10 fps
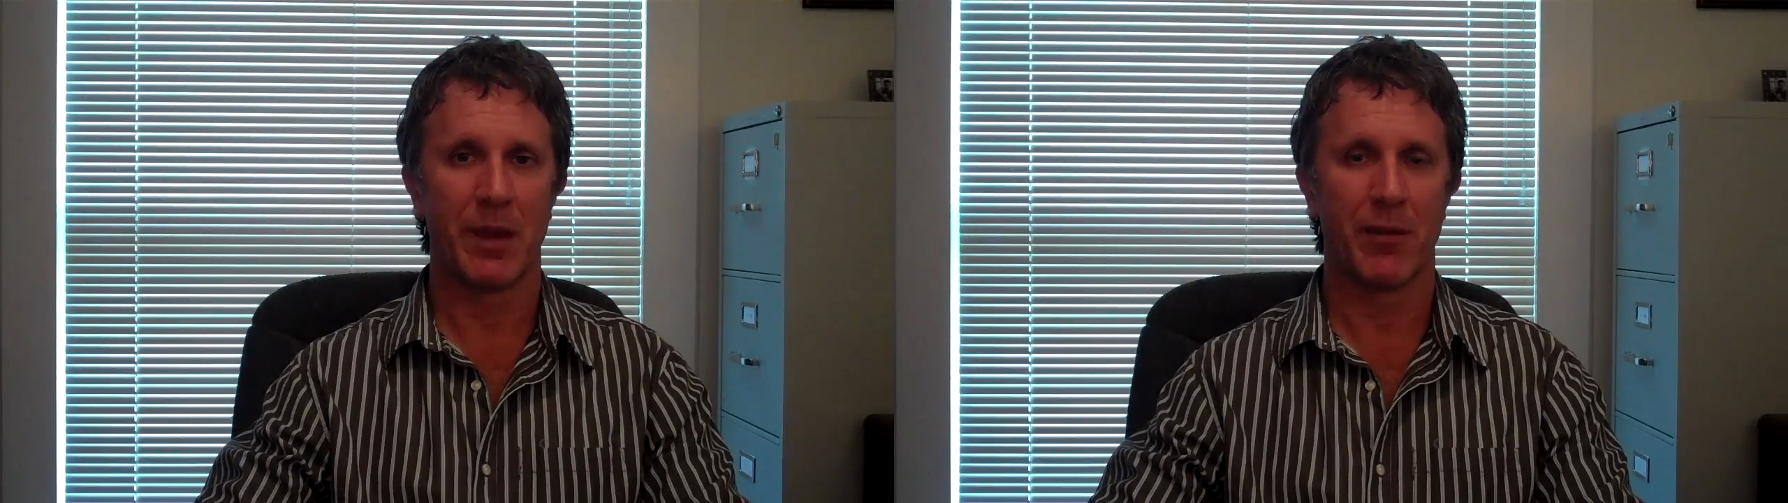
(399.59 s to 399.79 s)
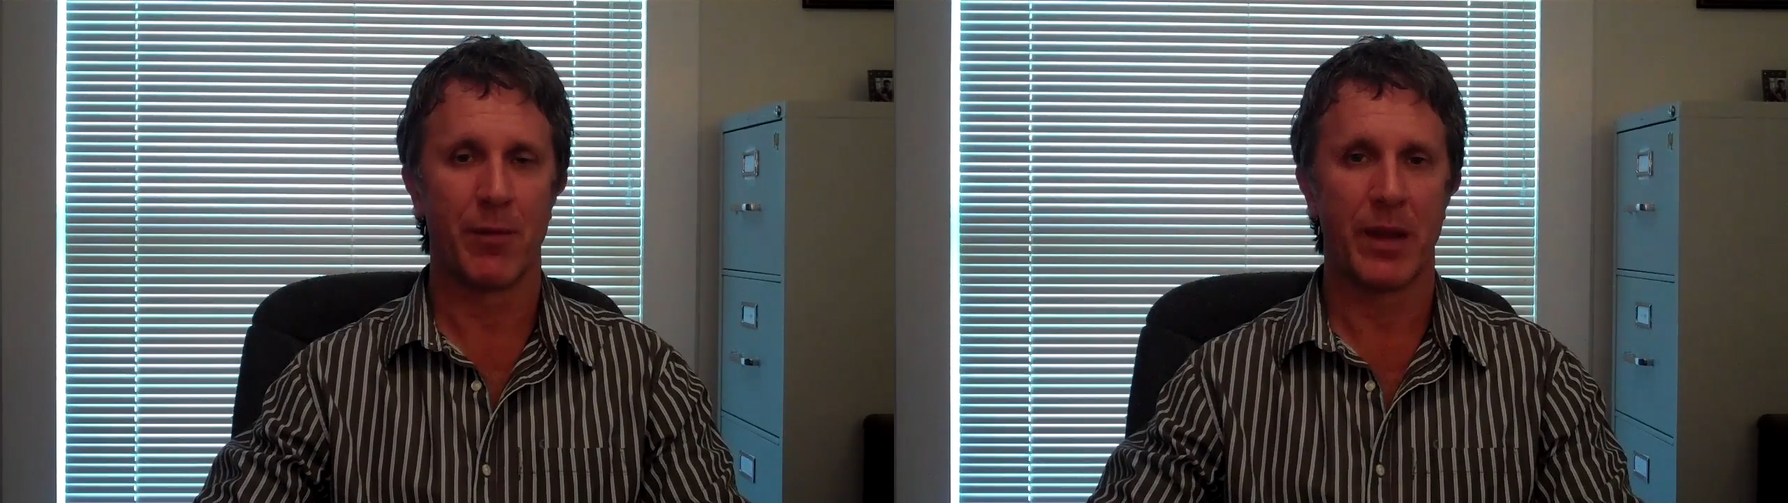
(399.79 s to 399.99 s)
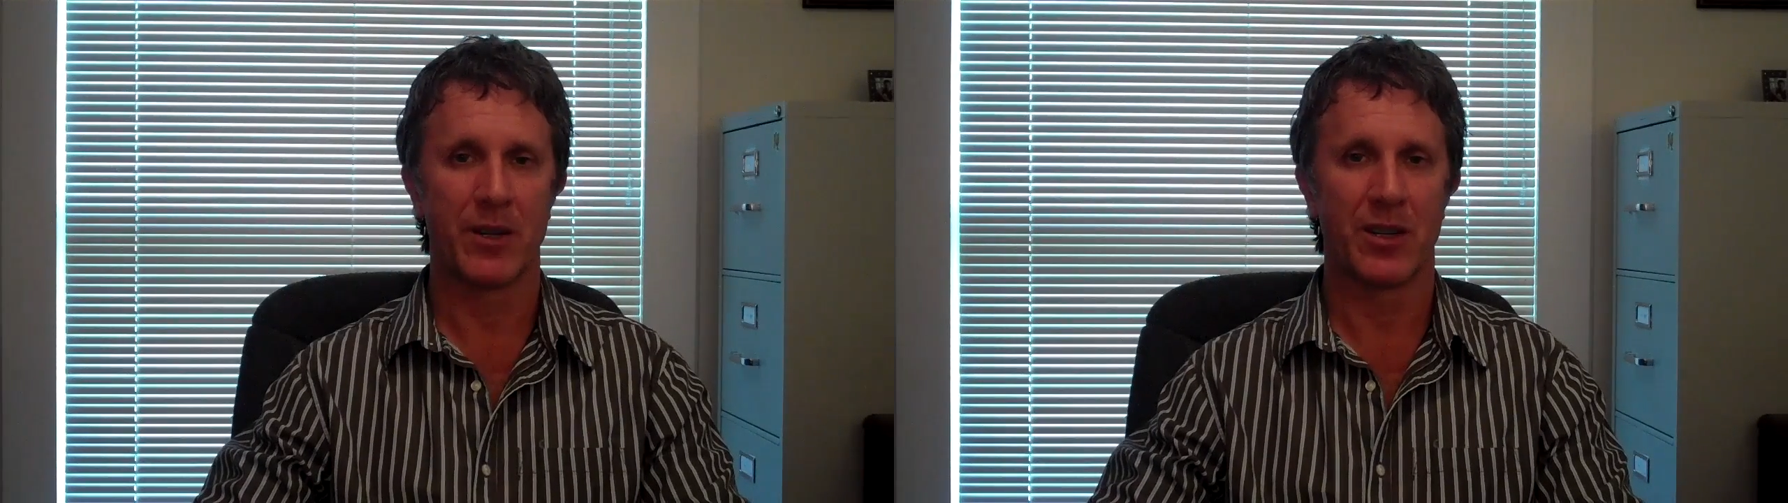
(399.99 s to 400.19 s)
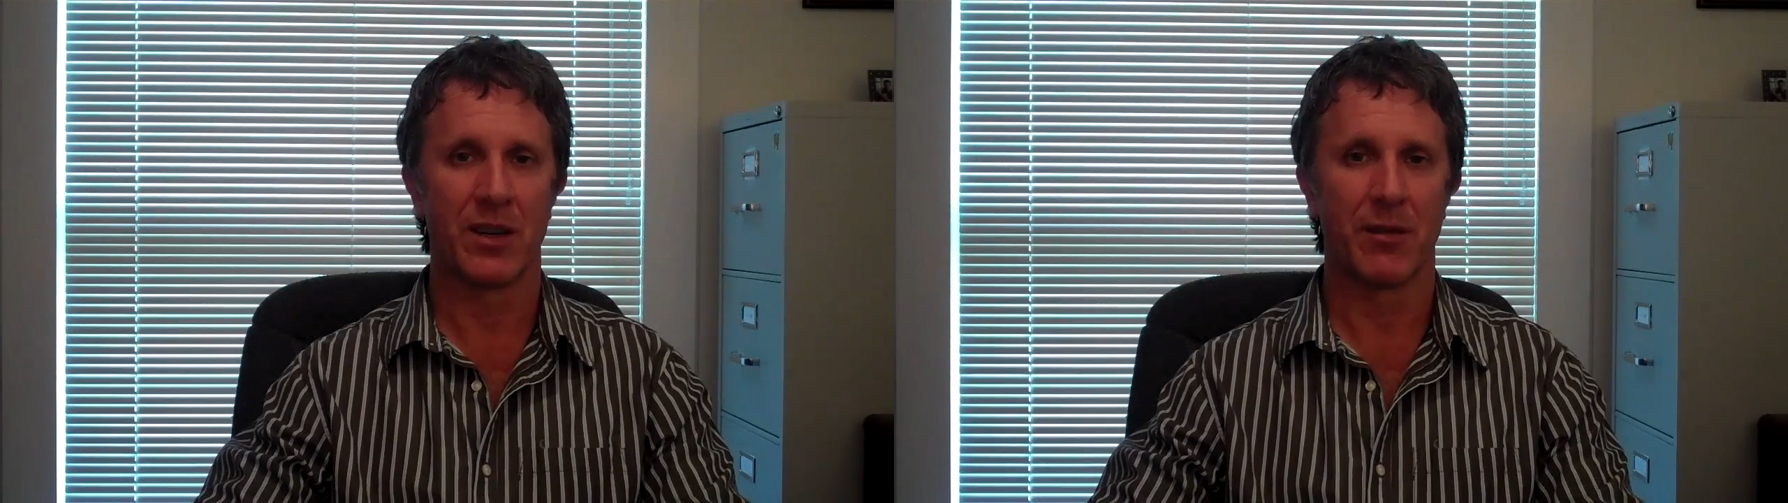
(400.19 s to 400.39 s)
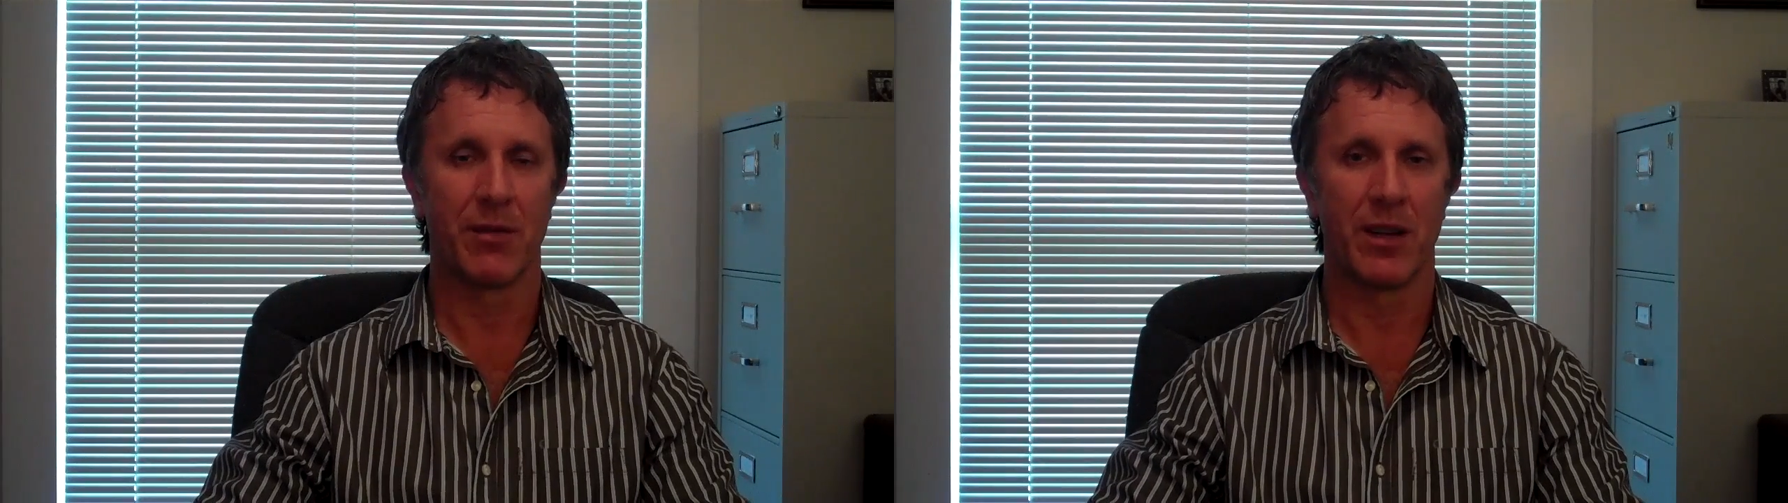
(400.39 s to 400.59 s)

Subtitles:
I may have mentioned in a